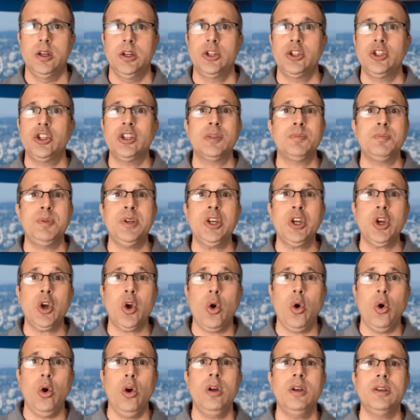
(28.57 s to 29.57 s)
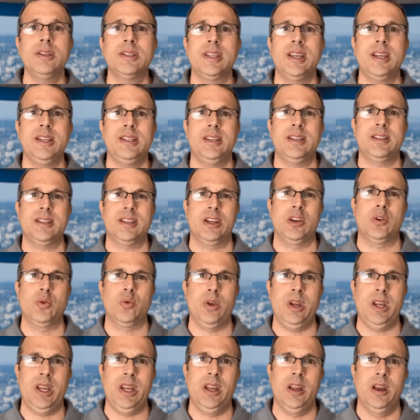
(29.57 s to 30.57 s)
just because they
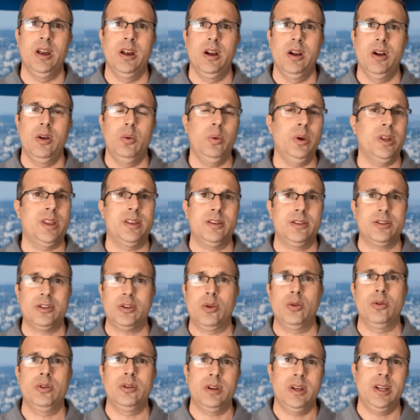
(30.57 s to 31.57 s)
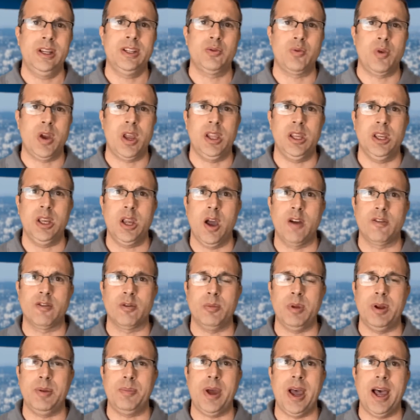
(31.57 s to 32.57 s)
disagree with certain Israeli
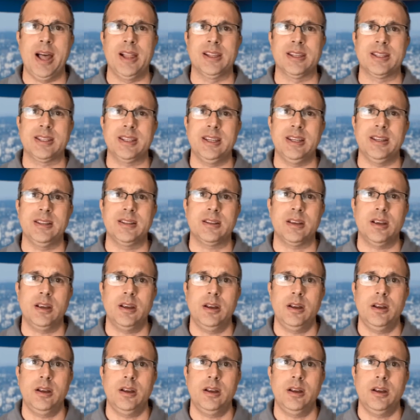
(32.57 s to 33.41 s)
government policies.